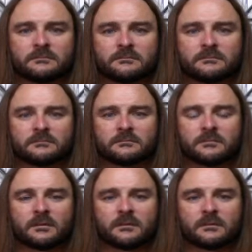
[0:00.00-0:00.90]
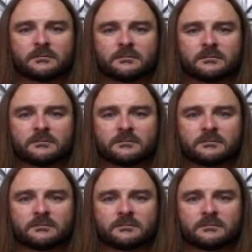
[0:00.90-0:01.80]

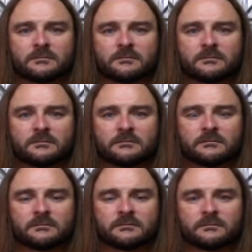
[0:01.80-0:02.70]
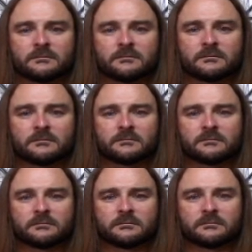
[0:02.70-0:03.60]

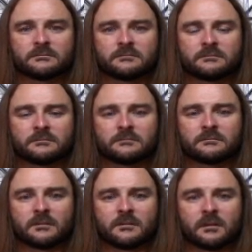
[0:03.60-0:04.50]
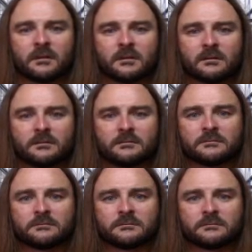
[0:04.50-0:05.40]

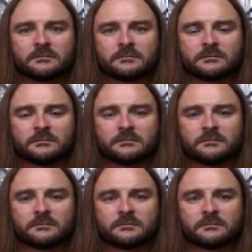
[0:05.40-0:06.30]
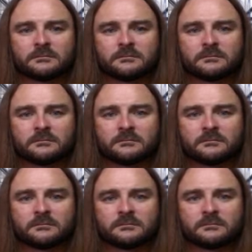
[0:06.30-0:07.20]

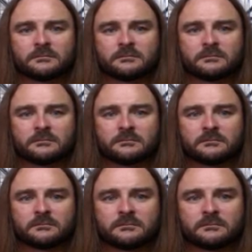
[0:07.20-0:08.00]
This person isn't speaking.